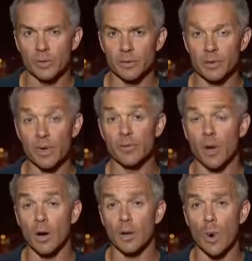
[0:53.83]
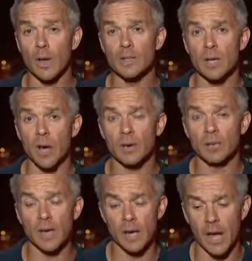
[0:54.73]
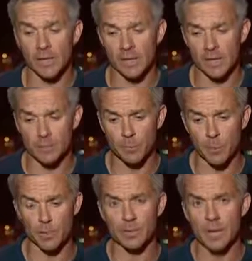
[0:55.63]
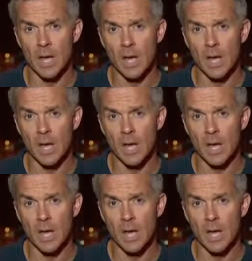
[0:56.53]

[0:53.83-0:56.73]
so far quite tough. And I think it's because